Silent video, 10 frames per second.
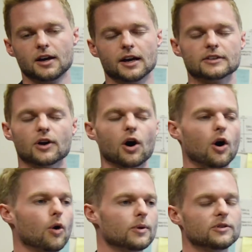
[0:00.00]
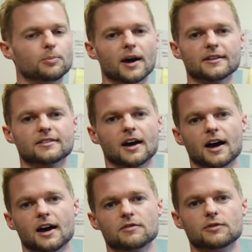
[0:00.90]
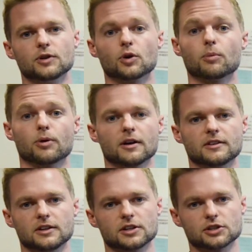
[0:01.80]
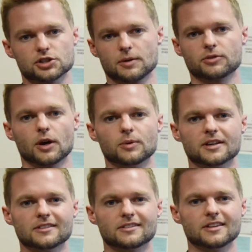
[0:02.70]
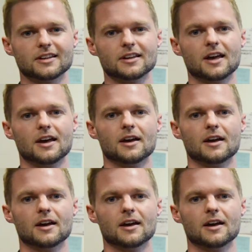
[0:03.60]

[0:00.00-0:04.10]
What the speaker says: It's always best to have the vehicle brought to the dealership so that we can see